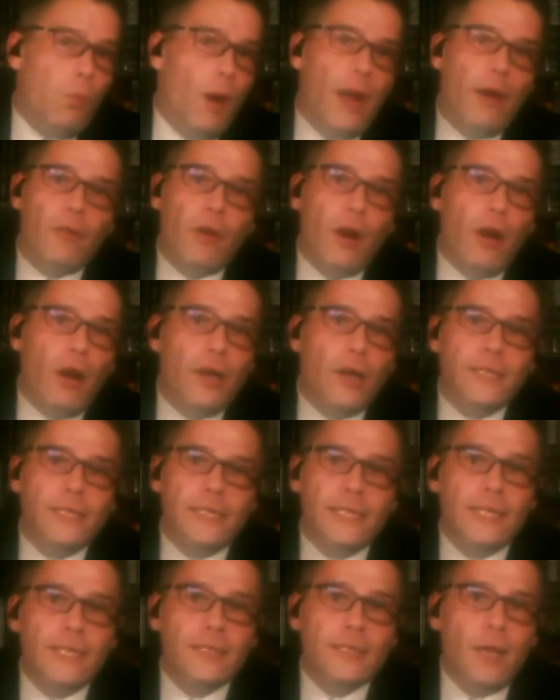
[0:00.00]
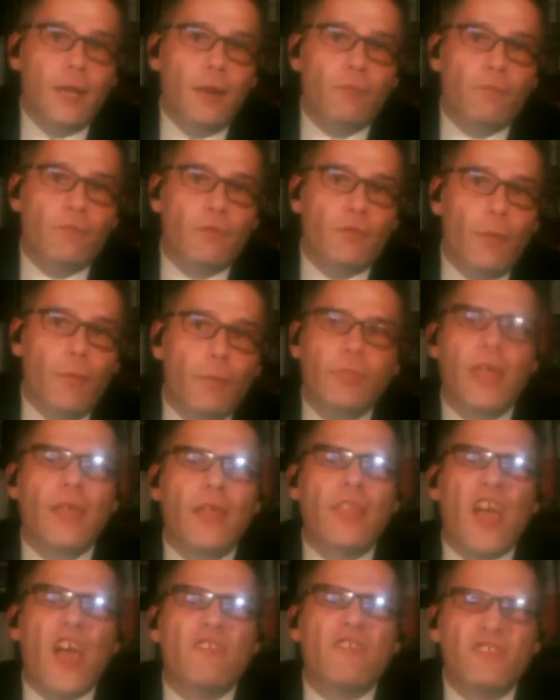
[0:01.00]
where our ideas come from,
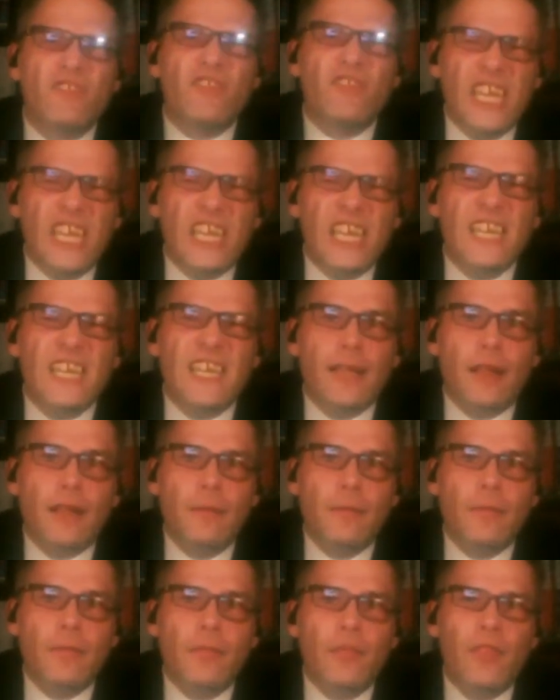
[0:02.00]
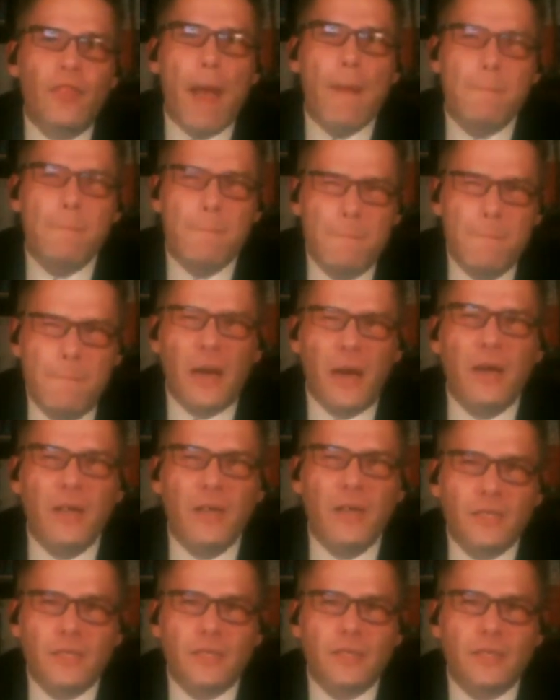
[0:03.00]
that that feeling that
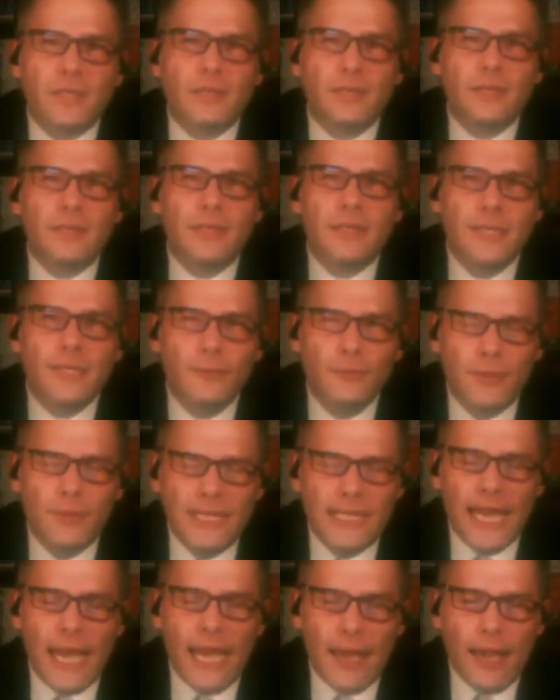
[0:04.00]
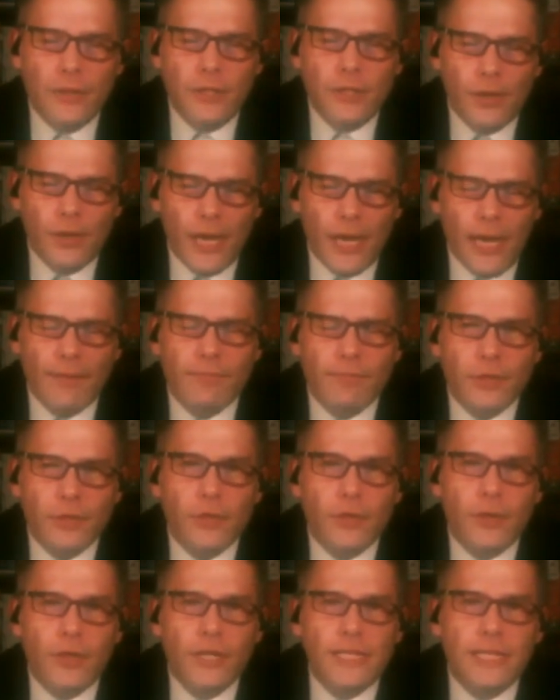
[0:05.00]
buzz that you hmm. get when you have a
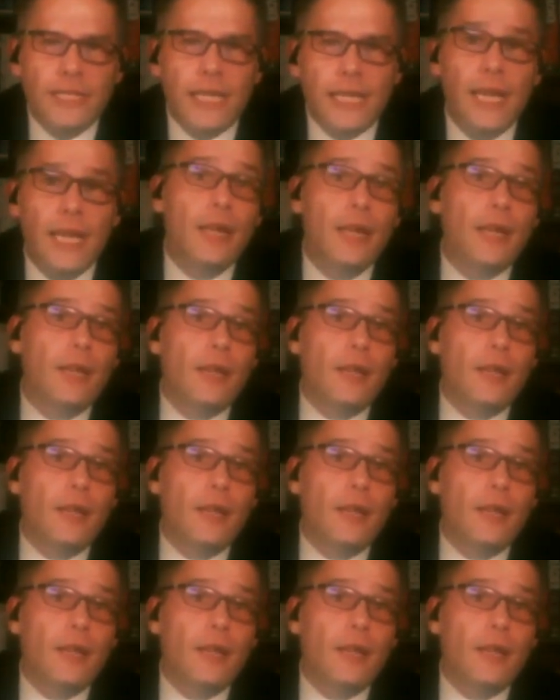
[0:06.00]
good idea.